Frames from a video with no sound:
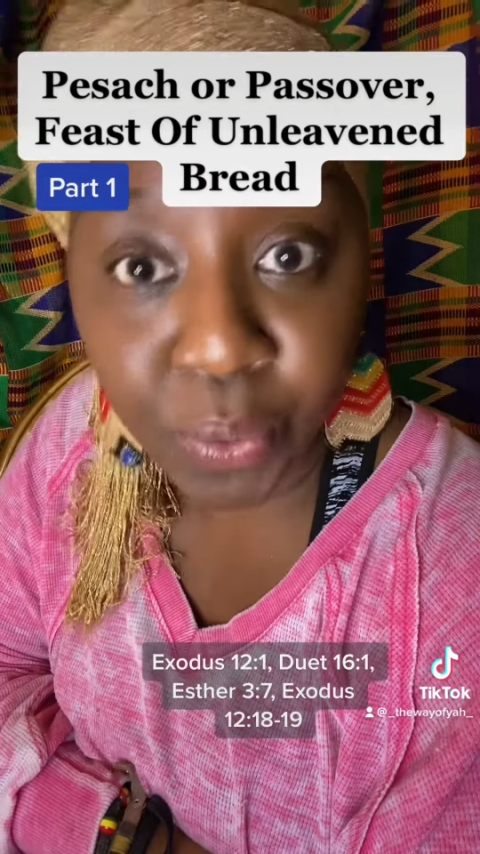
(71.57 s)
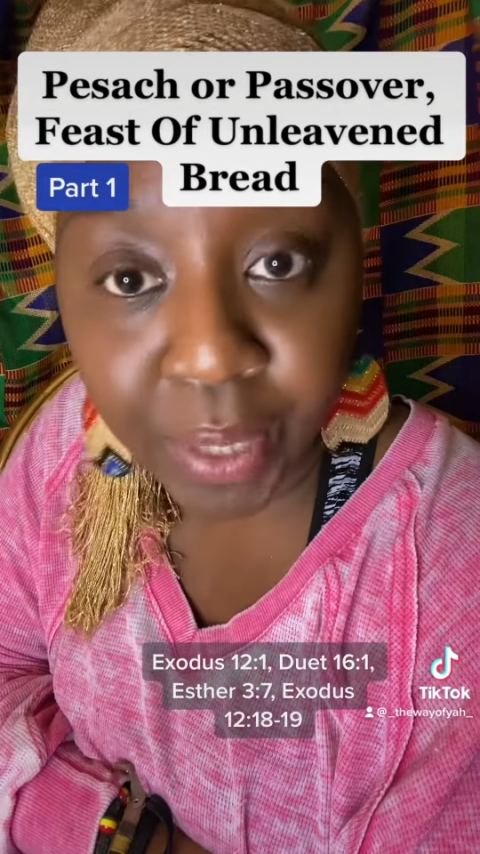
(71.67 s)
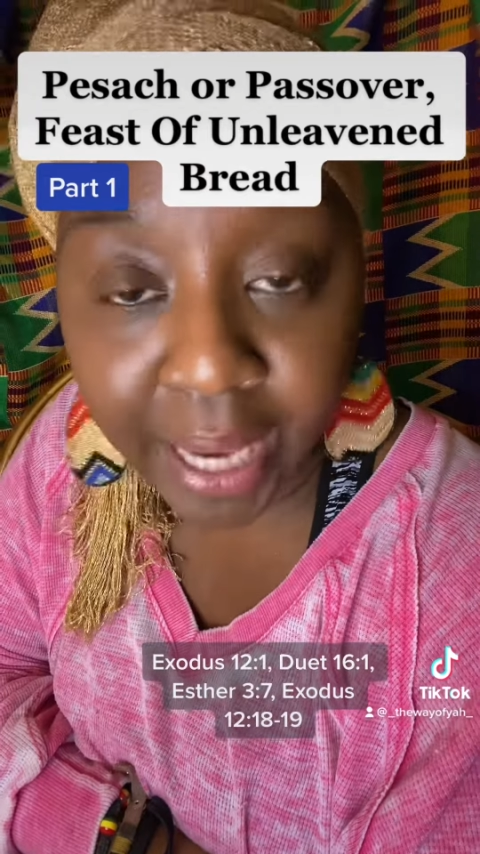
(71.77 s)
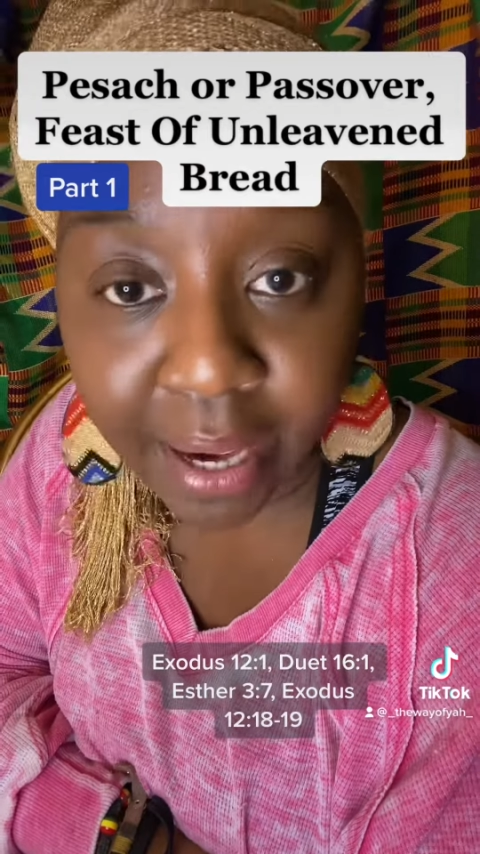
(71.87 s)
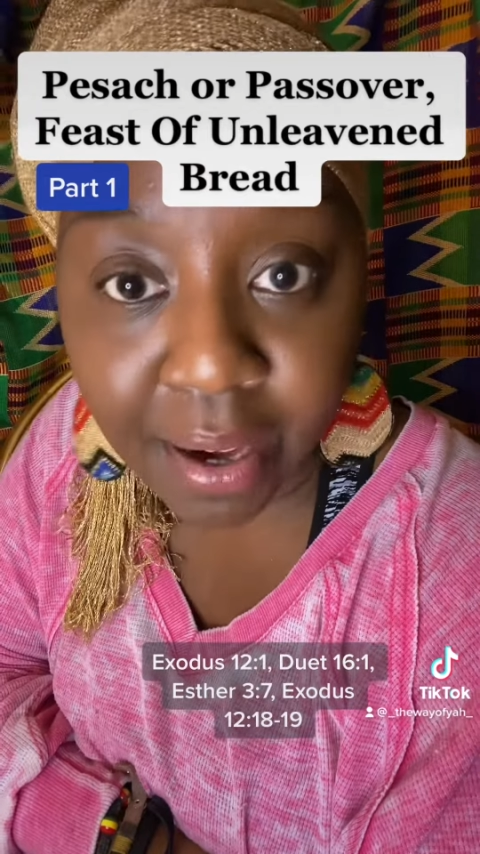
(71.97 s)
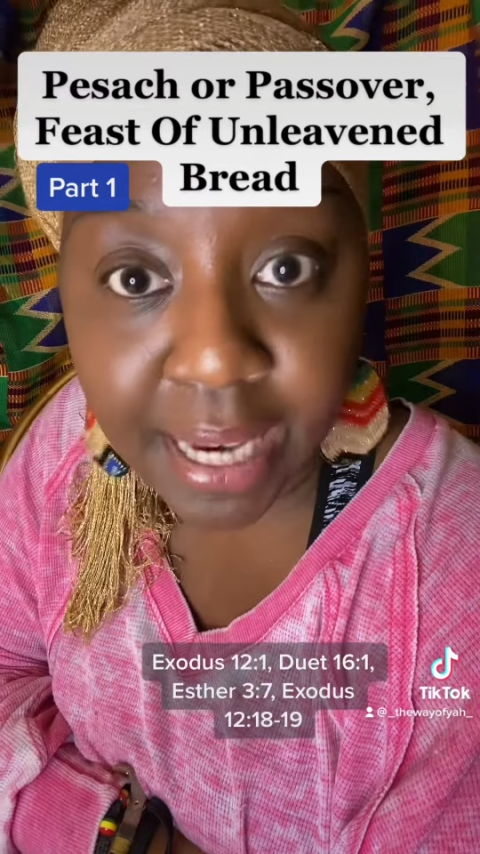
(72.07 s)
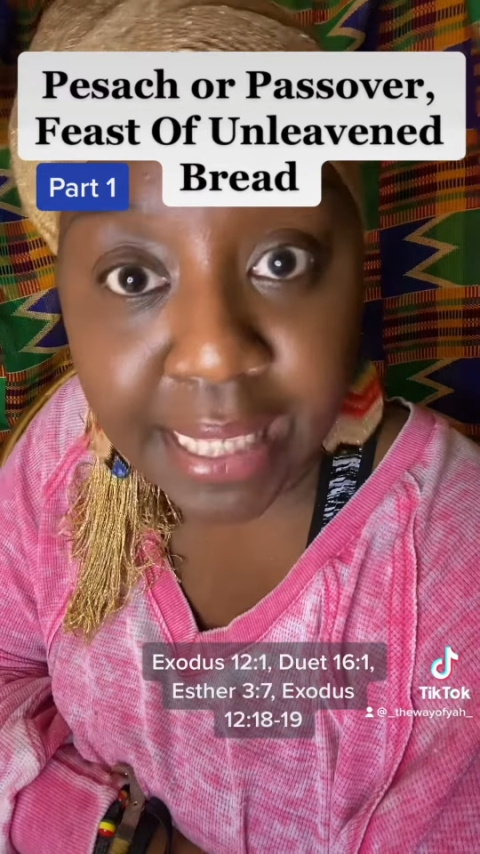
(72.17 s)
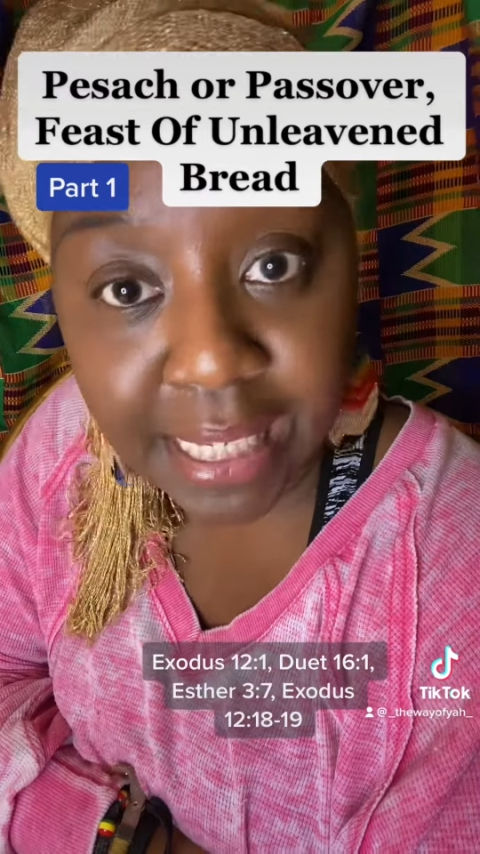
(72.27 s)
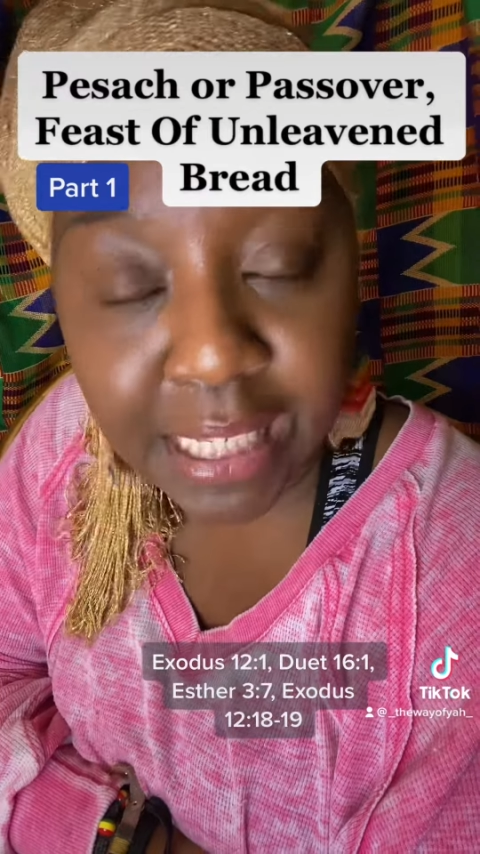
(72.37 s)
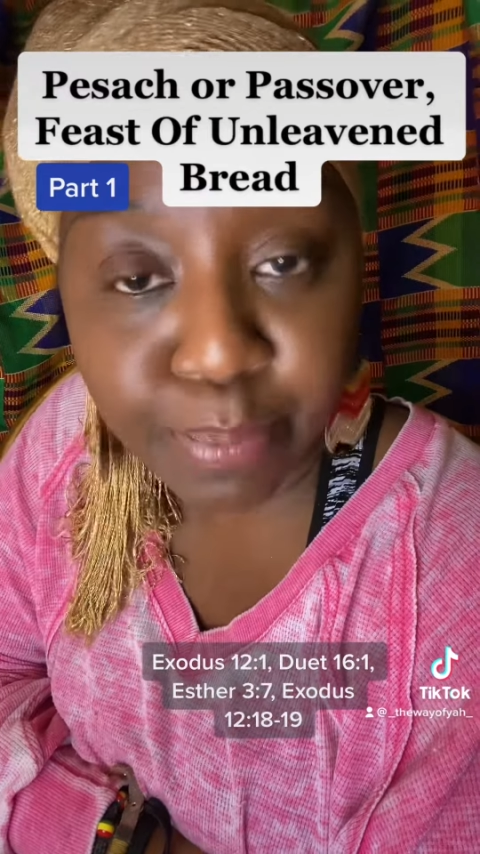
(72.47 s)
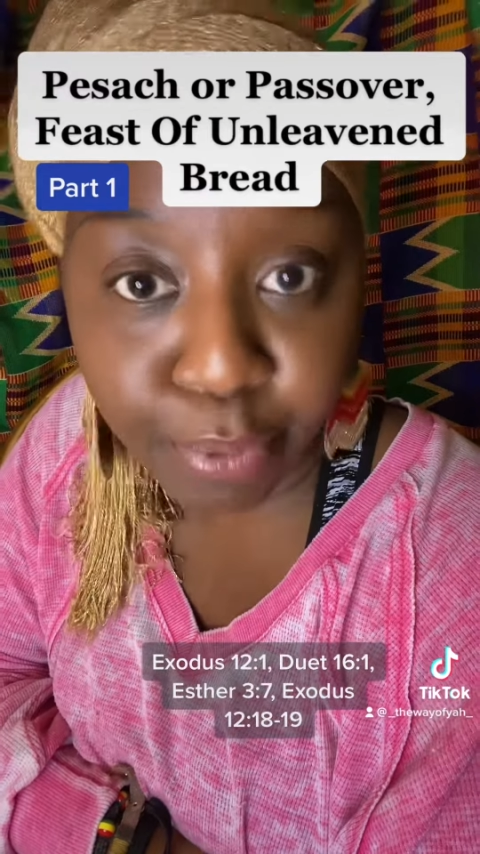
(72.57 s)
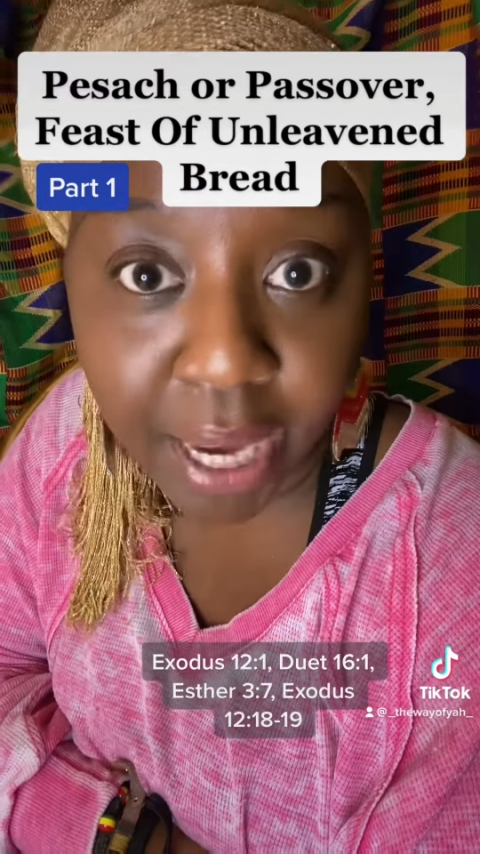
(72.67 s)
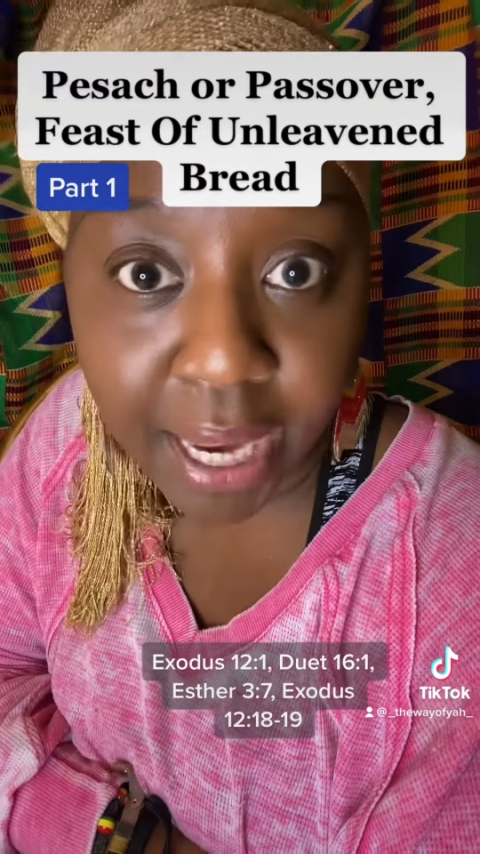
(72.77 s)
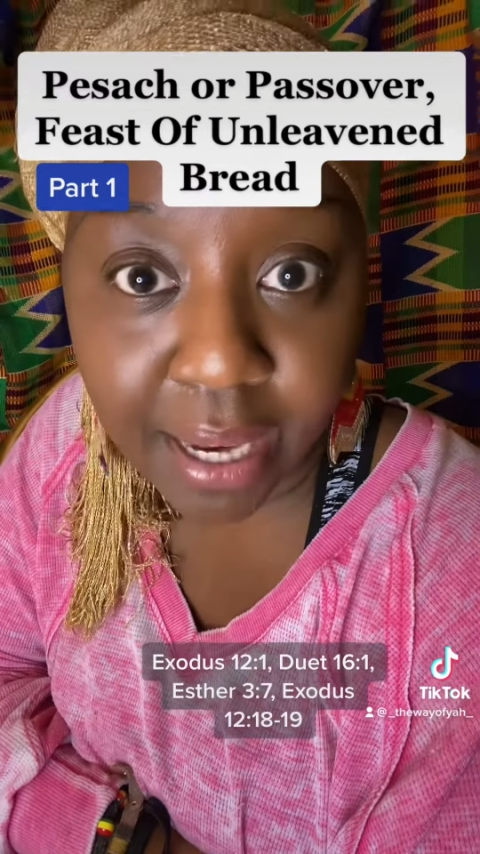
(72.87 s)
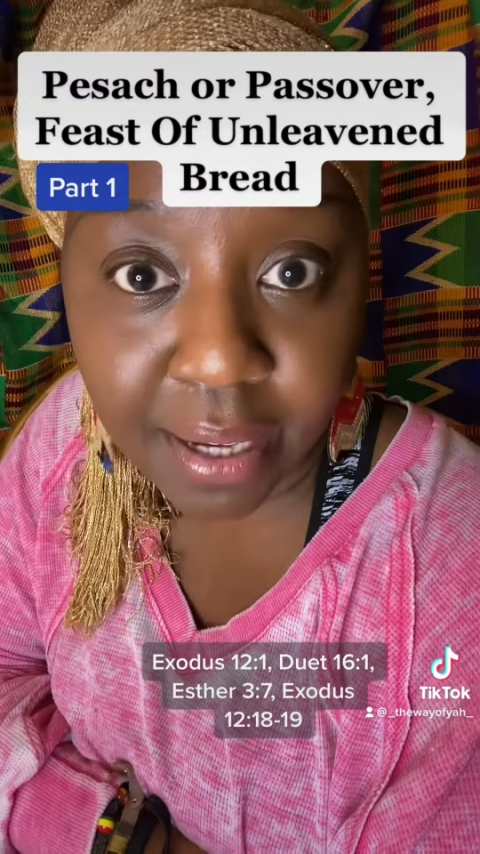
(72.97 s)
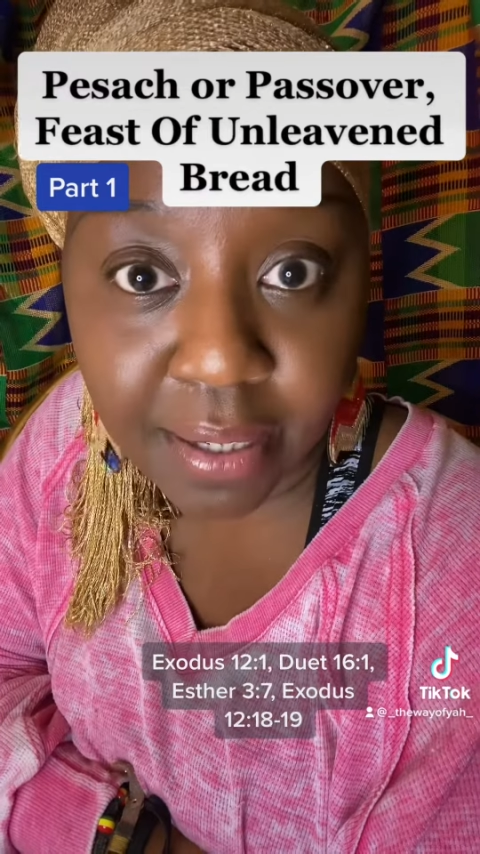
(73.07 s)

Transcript: year is in spring?